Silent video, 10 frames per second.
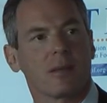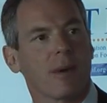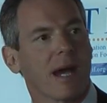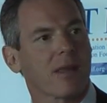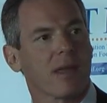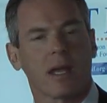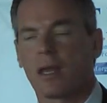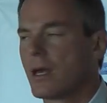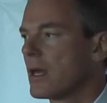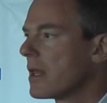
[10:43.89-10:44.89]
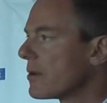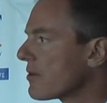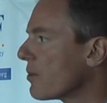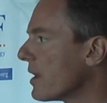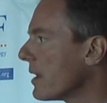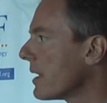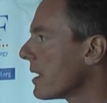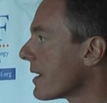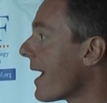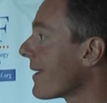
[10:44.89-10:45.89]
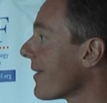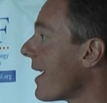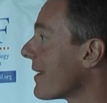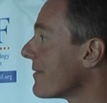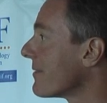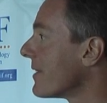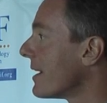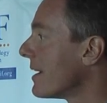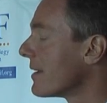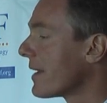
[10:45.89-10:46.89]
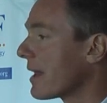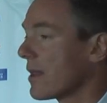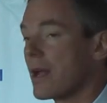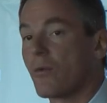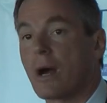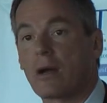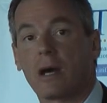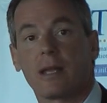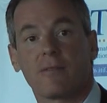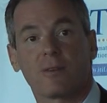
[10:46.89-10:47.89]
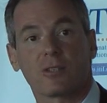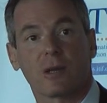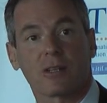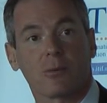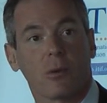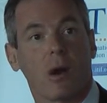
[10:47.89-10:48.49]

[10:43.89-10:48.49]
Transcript: And back then, there was really not a lot of wireline infrastructure.